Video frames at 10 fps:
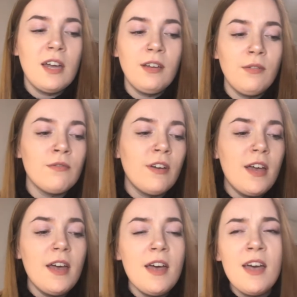and
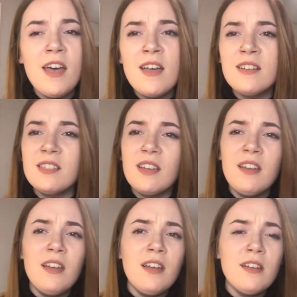read
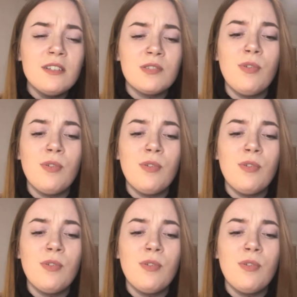each